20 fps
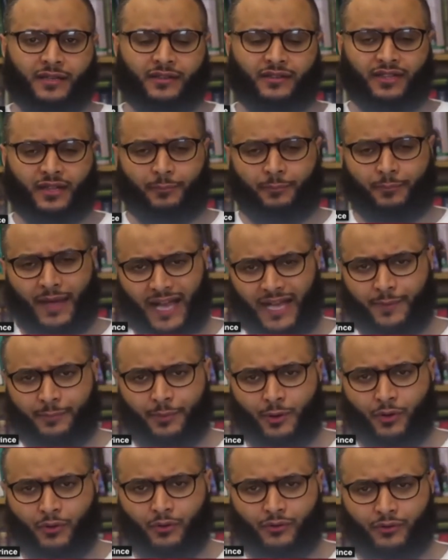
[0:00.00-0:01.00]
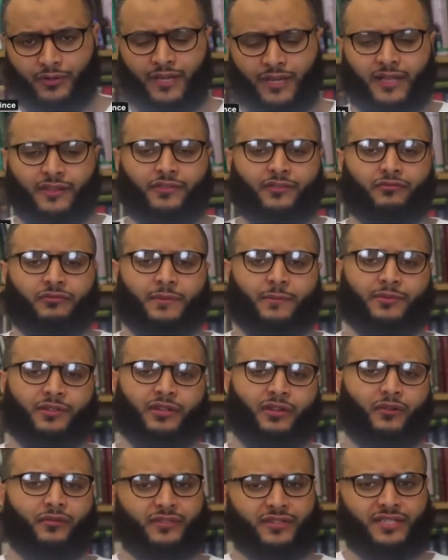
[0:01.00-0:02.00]
the backbone and the
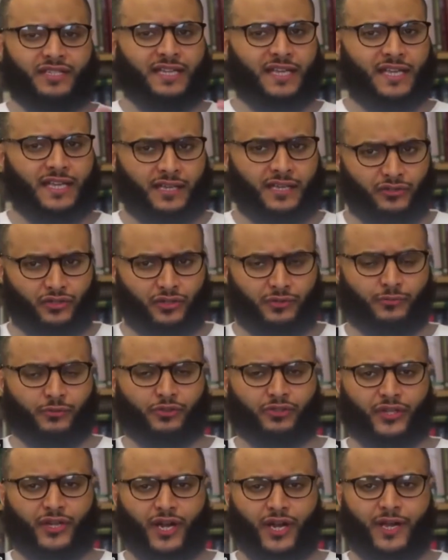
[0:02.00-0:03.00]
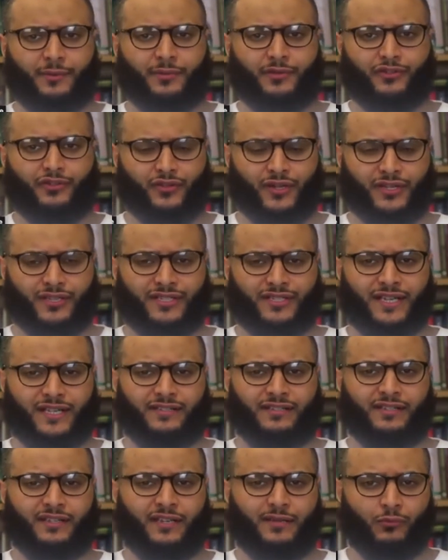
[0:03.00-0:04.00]
ribs. And obviously here, Sulb al-Tara'ib is
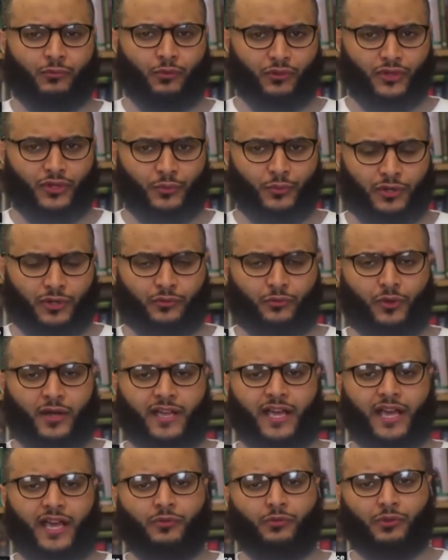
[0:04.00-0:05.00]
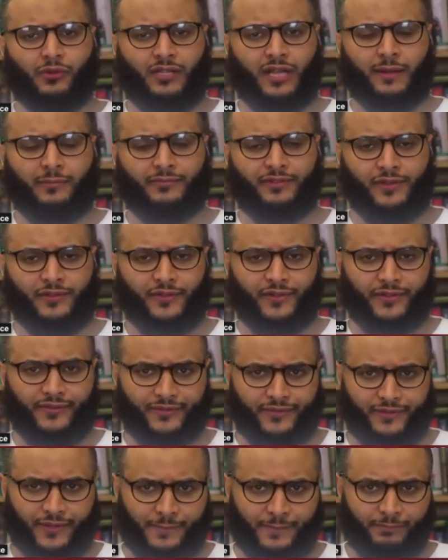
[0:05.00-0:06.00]
translated in more than one way, and we'll come to
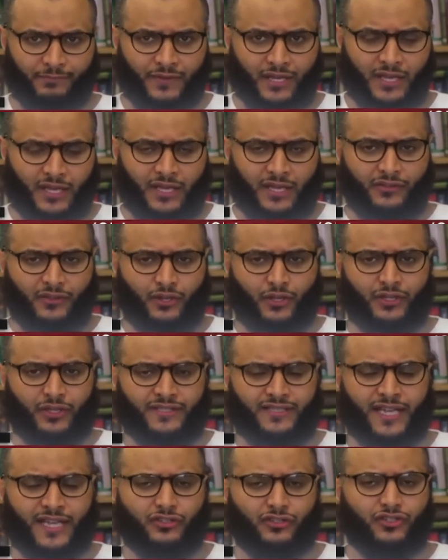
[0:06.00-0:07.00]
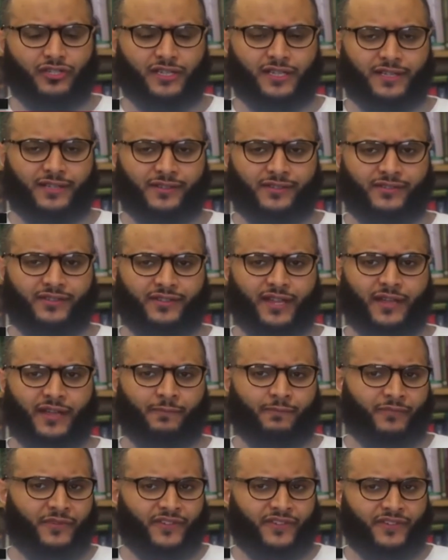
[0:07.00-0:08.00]
this. The contention is
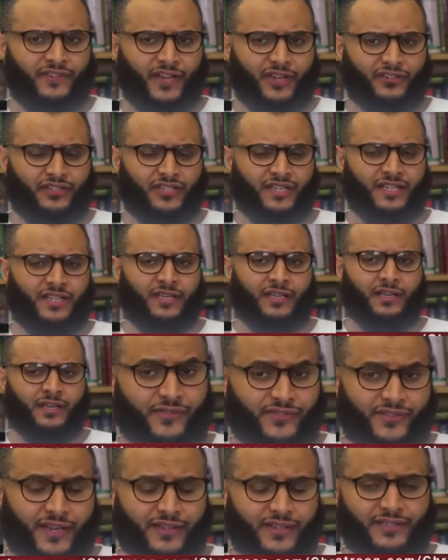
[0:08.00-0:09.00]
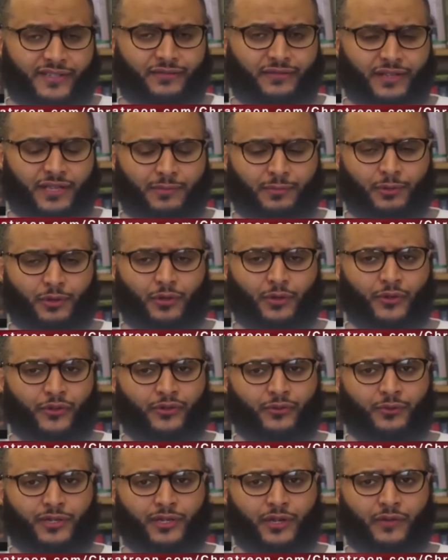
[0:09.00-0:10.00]
that this is actually unscientific
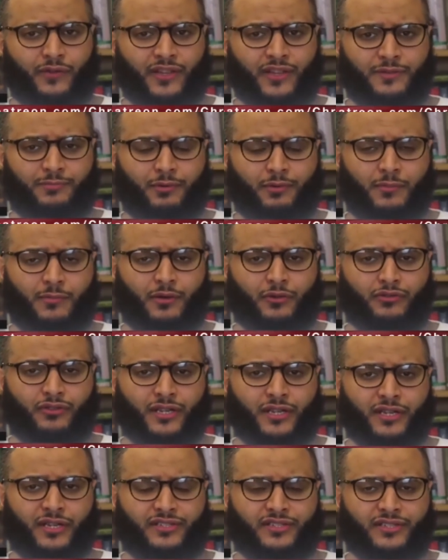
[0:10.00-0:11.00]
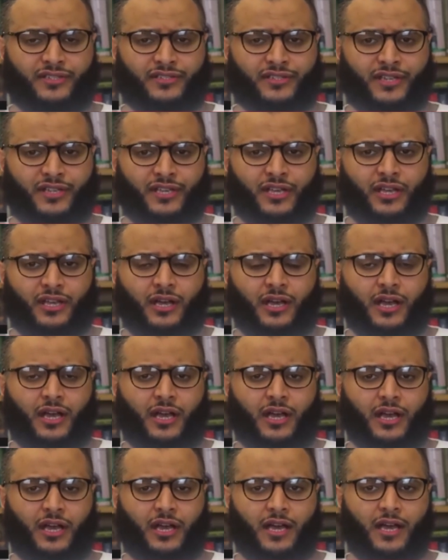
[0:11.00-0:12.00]
because we know that spermiogenesis
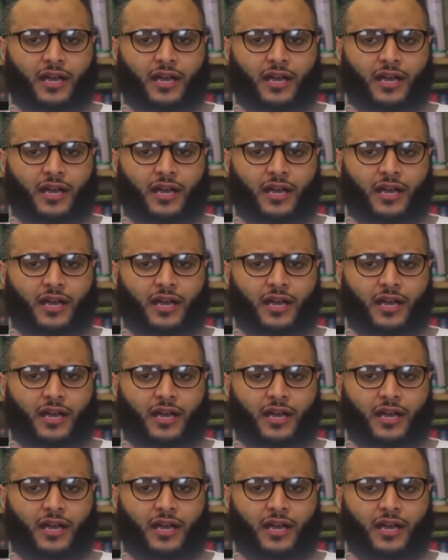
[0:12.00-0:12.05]
uh,